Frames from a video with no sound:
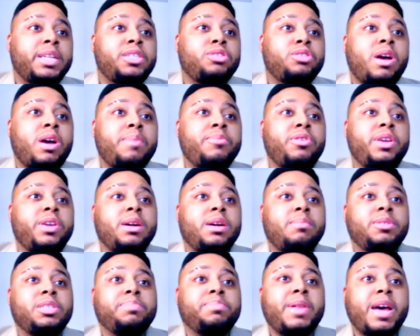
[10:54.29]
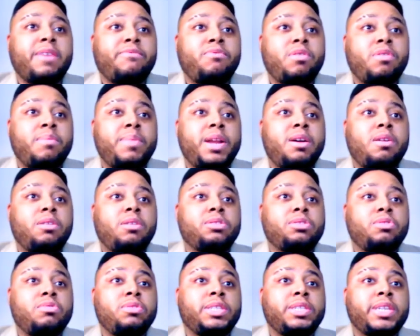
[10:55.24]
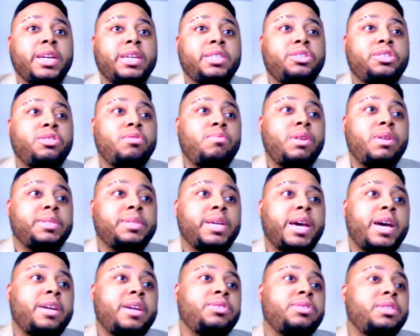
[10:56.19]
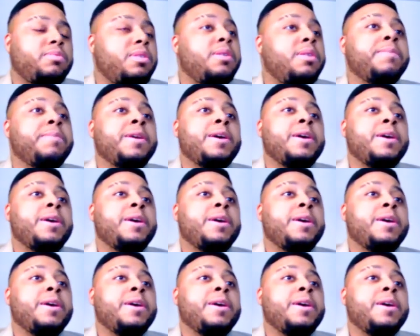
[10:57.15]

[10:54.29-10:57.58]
describe your e-commerce platform and also send us your website address. Well,